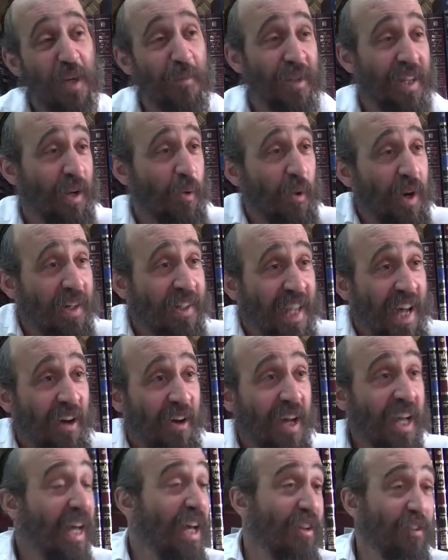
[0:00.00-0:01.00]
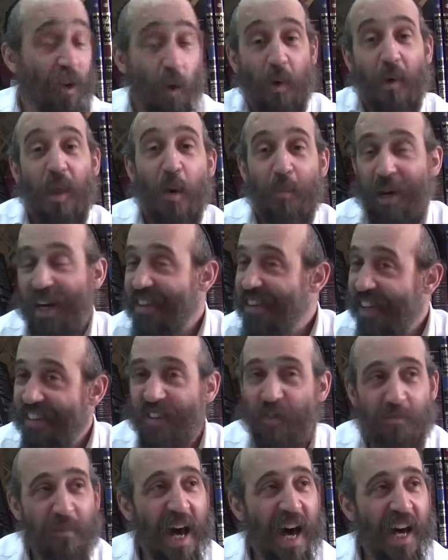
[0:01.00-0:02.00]
and then it worked out. So, but it
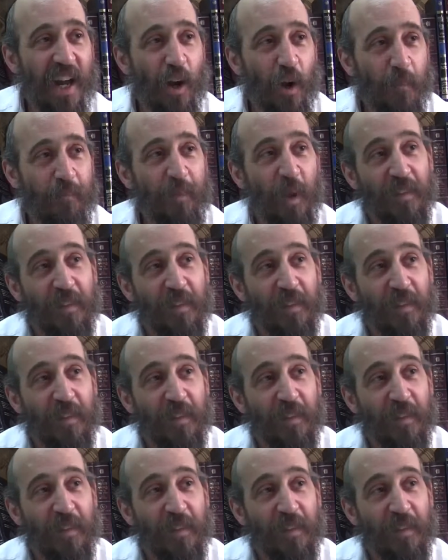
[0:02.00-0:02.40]
doesn't matter.